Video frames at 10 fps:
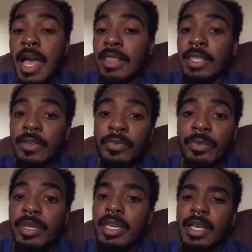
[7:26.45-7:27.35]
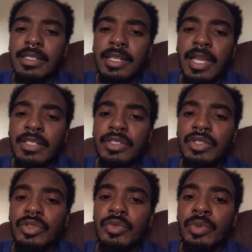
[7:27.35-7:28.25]
I think for me it has a lot to
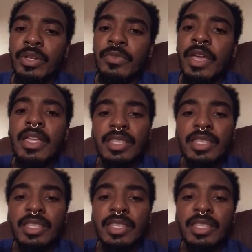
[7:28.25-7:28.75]
do with